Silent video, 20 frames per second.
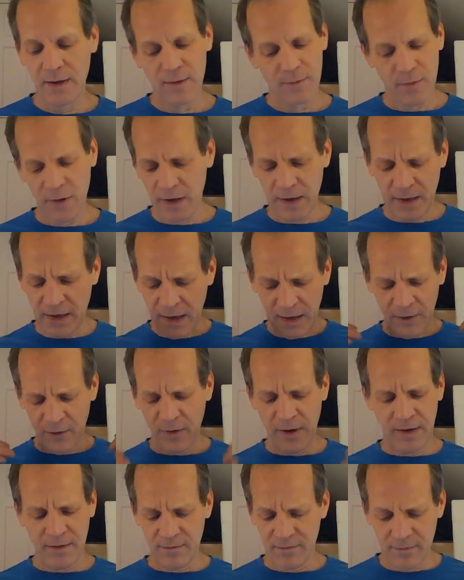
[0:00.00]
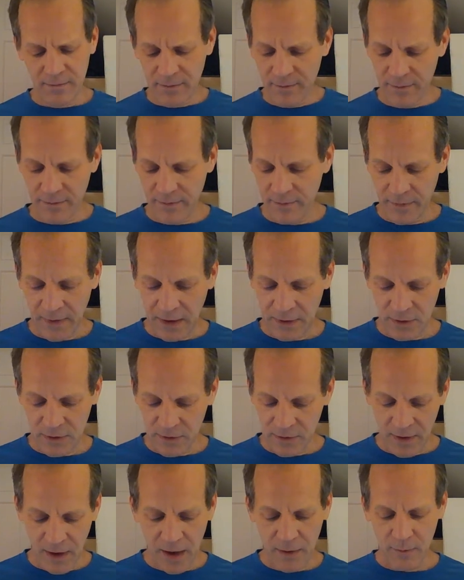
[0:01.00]
But at any rate, that's
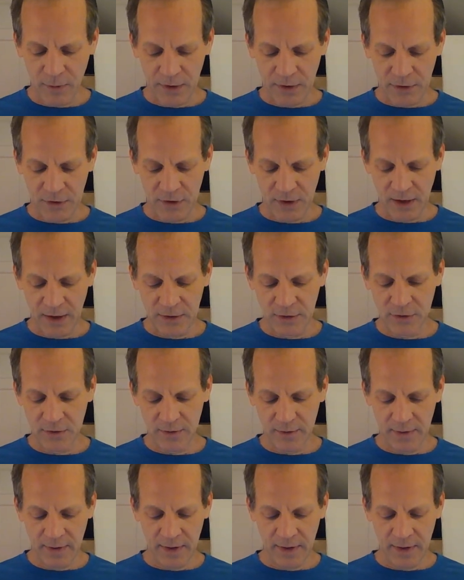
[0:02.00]
not what he says.